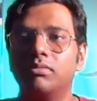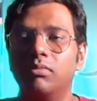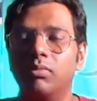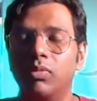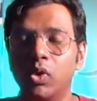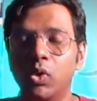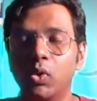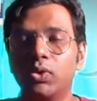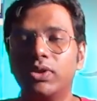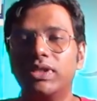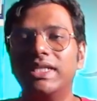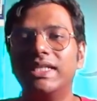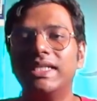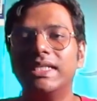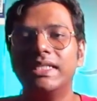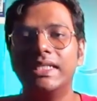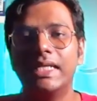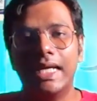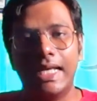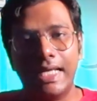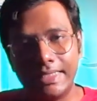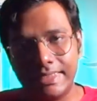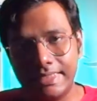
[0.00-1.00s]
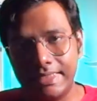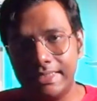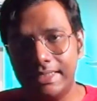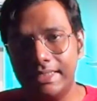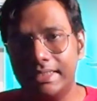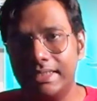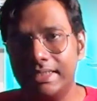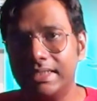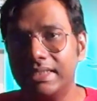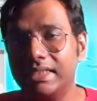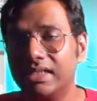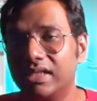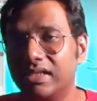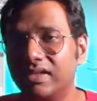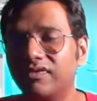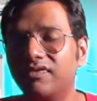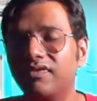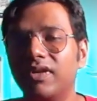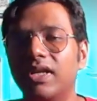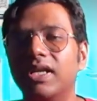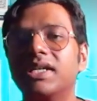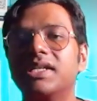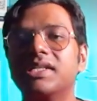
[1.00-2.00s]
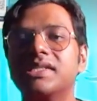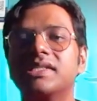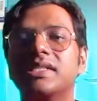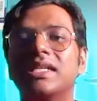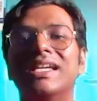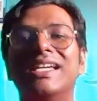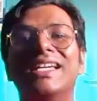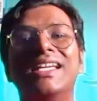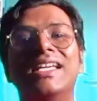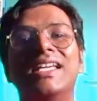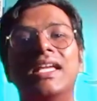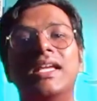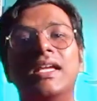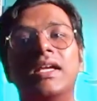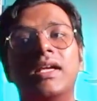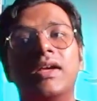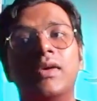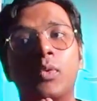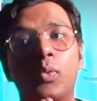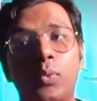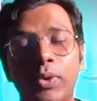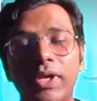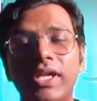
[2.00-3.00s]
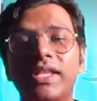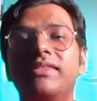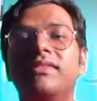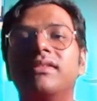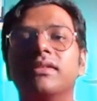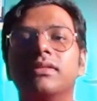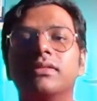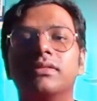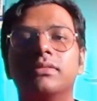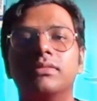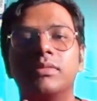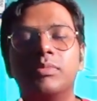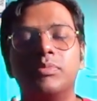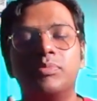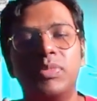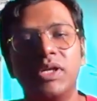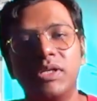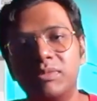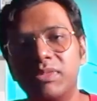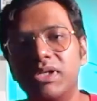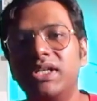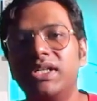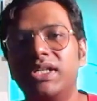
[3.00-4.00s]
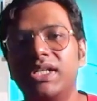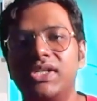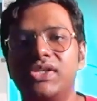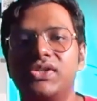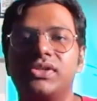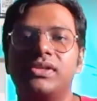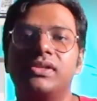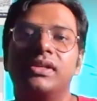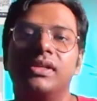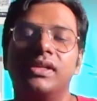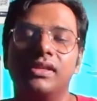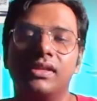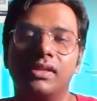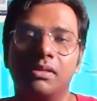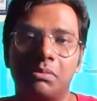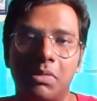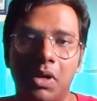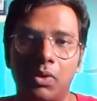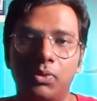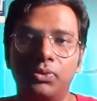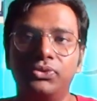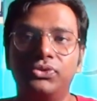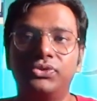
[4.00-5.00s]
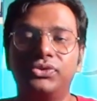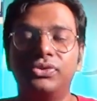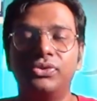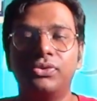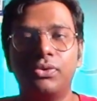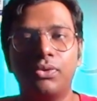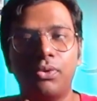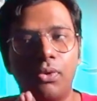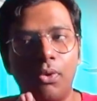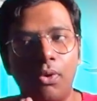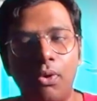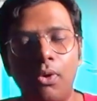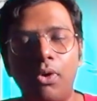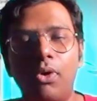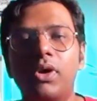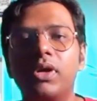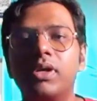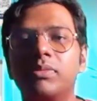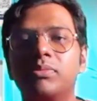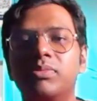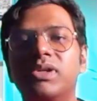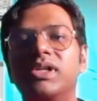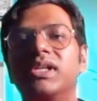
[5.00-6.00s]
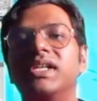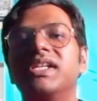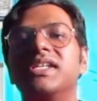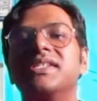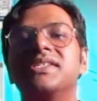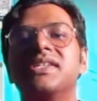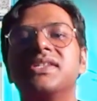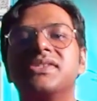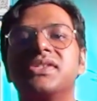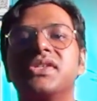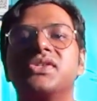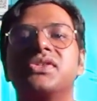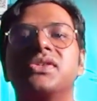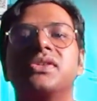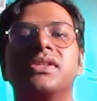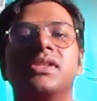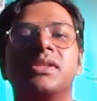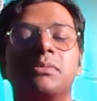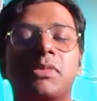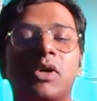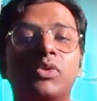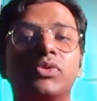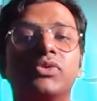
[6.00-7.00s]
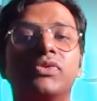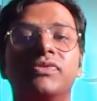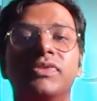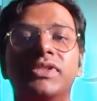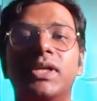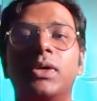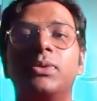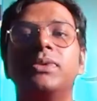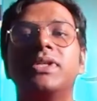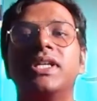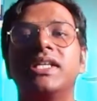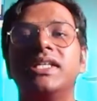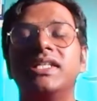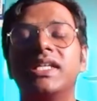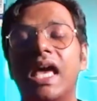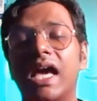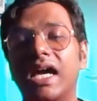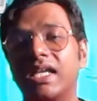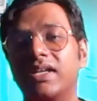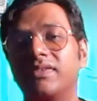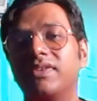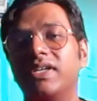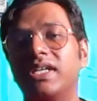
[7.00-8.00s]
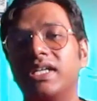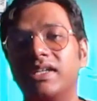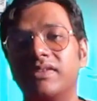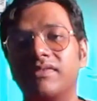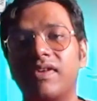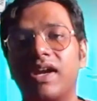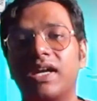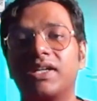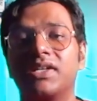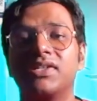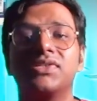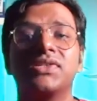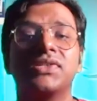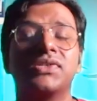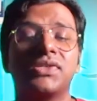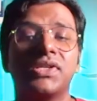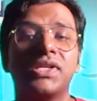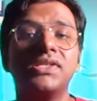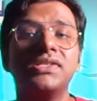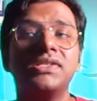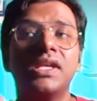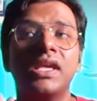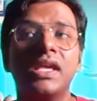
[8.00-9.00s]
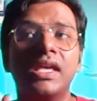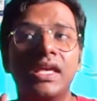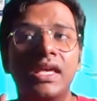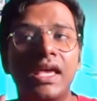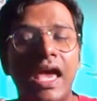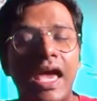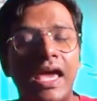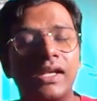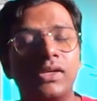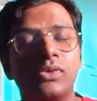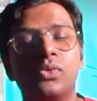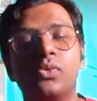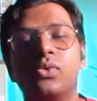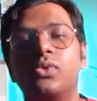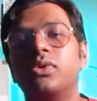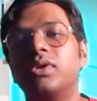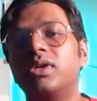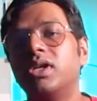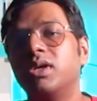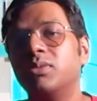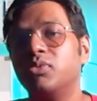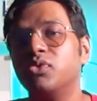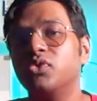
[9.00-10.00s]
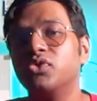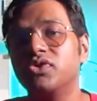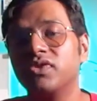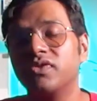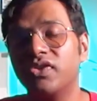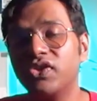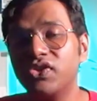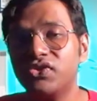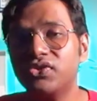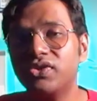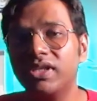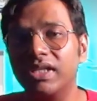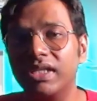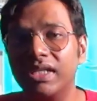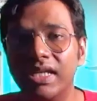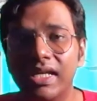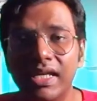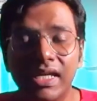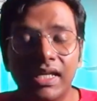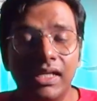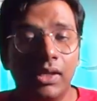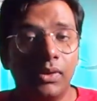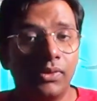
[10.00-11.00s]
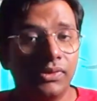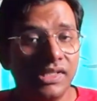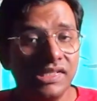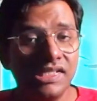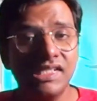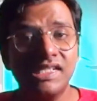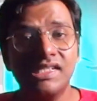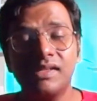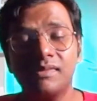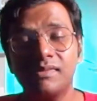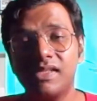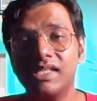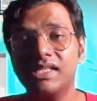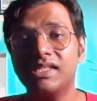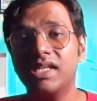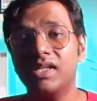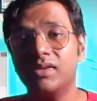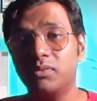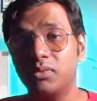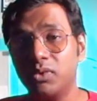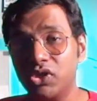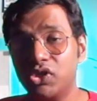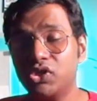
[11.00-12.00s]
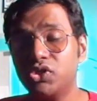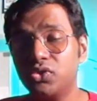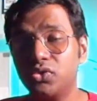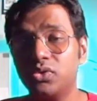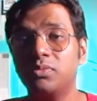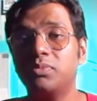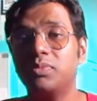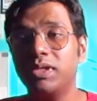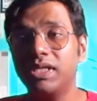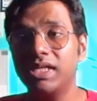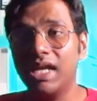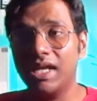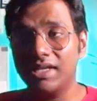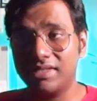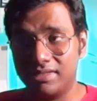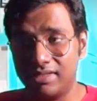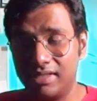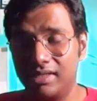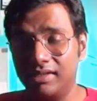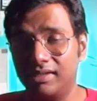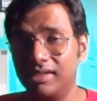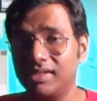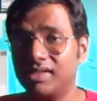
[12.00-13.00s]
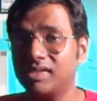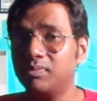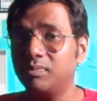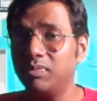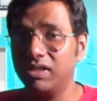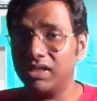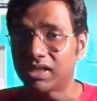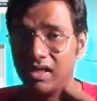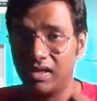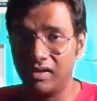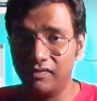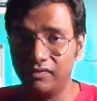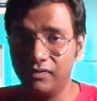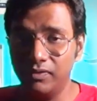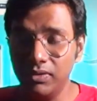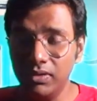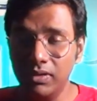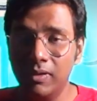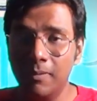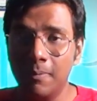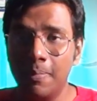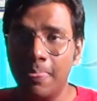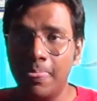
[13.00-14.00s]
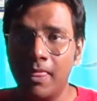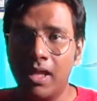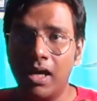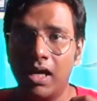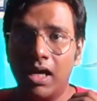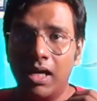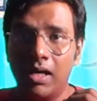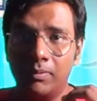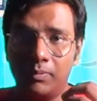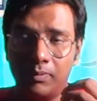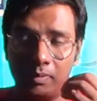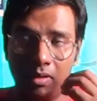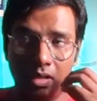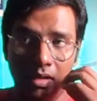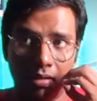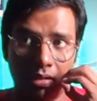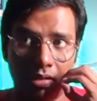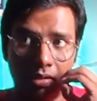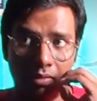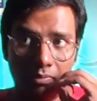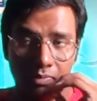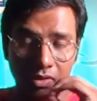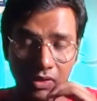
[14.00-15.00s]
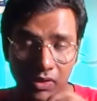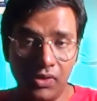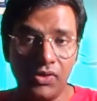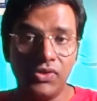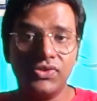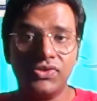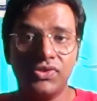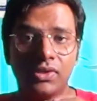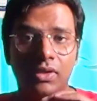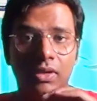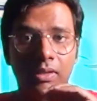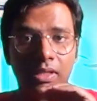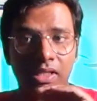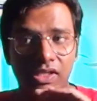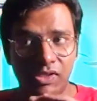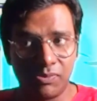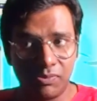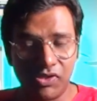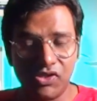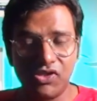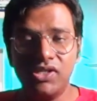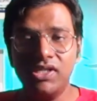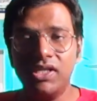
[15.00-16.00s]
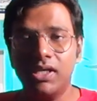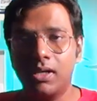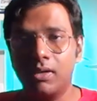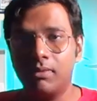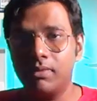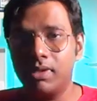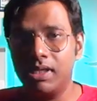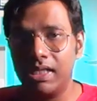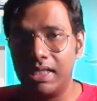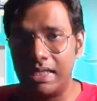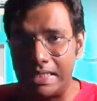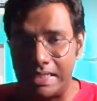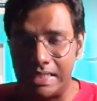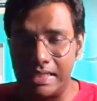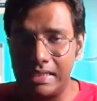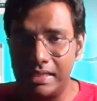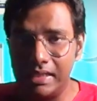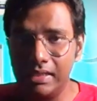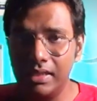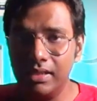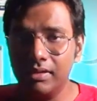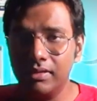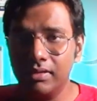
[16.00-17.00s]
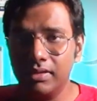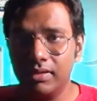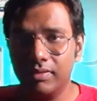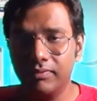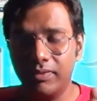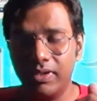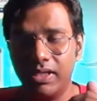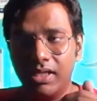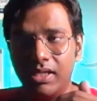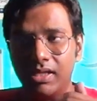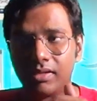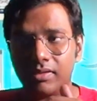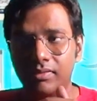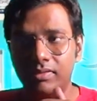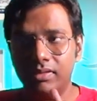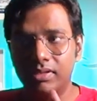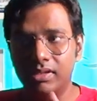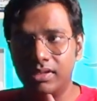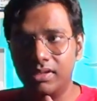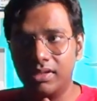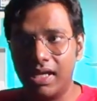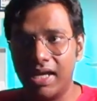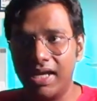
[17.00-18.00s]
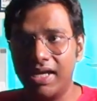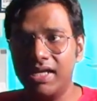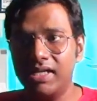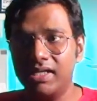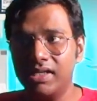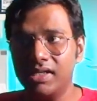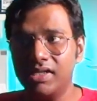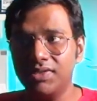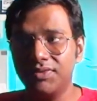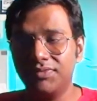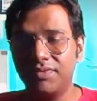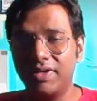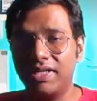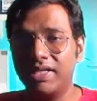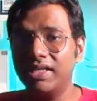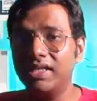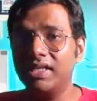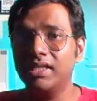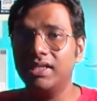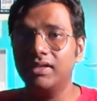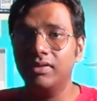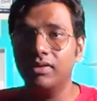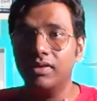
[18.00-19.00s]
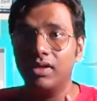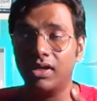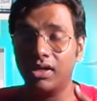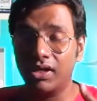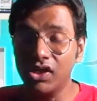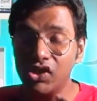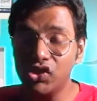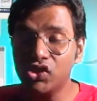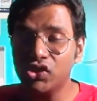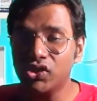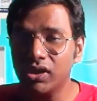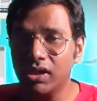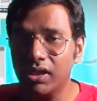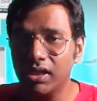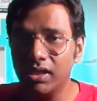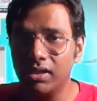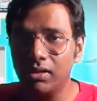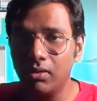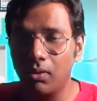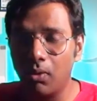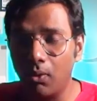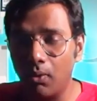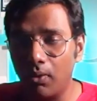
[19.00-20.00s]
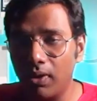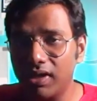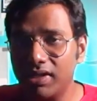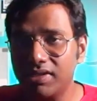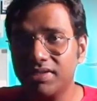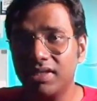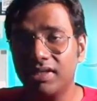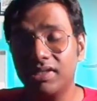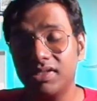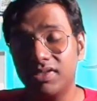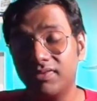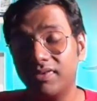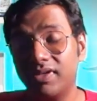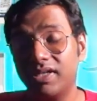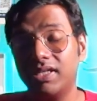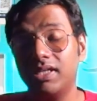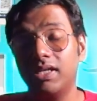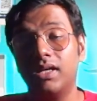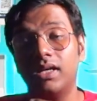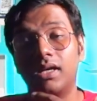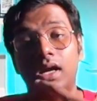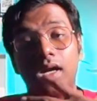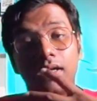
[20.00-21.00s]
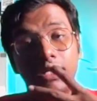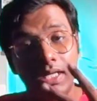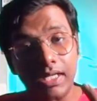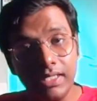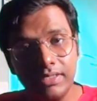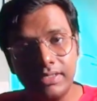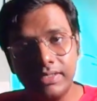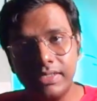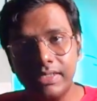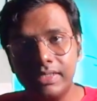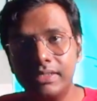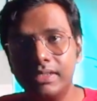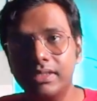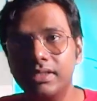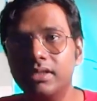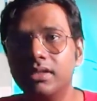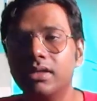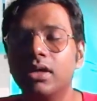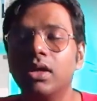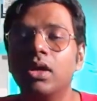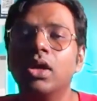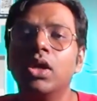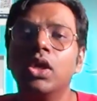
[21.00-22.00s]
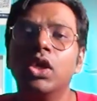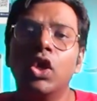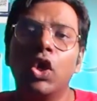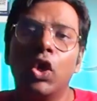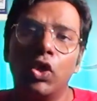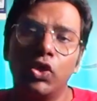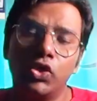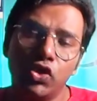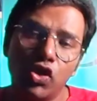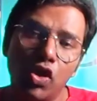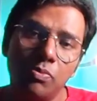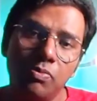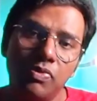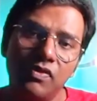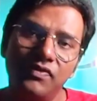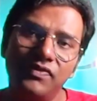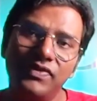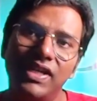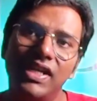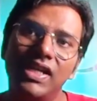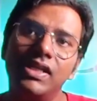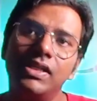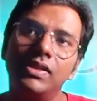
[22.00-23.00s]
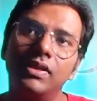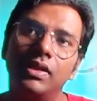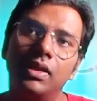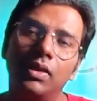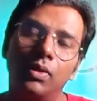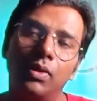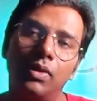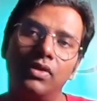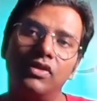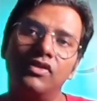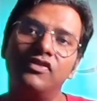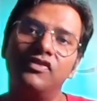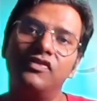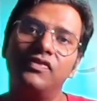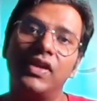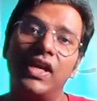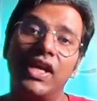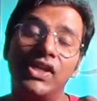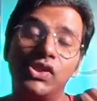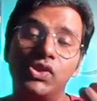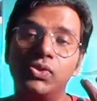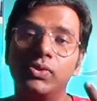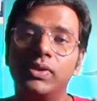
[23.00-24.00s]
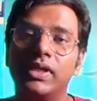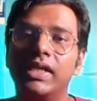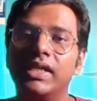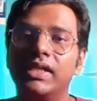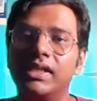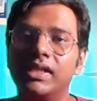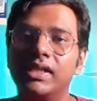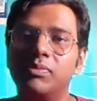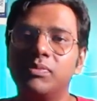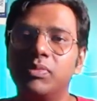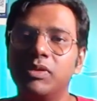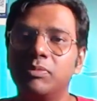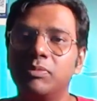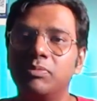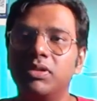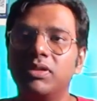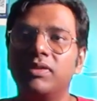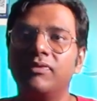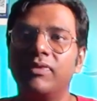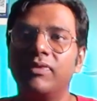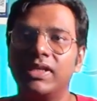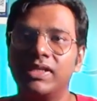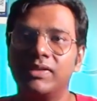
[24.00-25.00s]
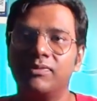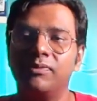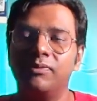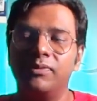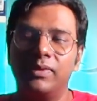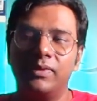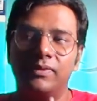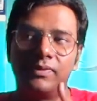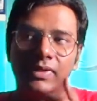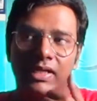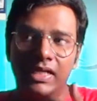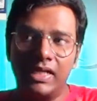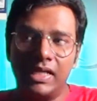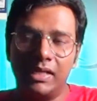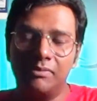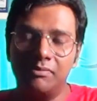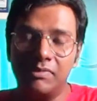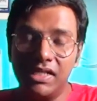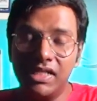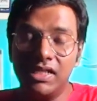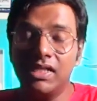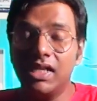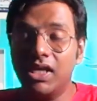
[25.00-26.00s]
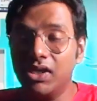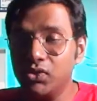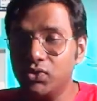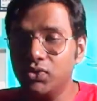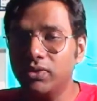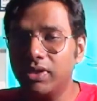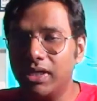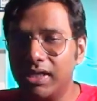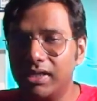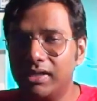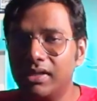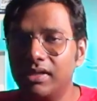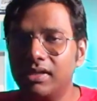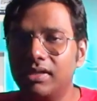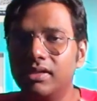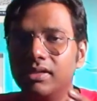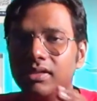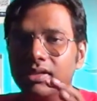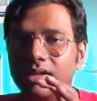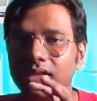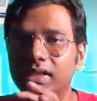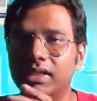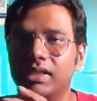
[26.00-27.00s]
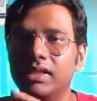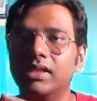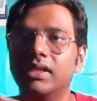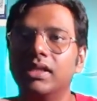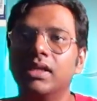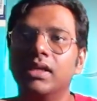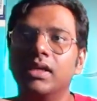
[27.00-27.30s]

bloating, acidity, reflux, with pigmentation in the mouth or burning sensation in the mouth without any aggravating factors such as an oral abusive history. Now, this is something that we should be, as dentists, be careful. Because especially around India, where the diet is very rich in oils and it's very adulterated. On top of that, a lot of educated people, but when I mean educated, the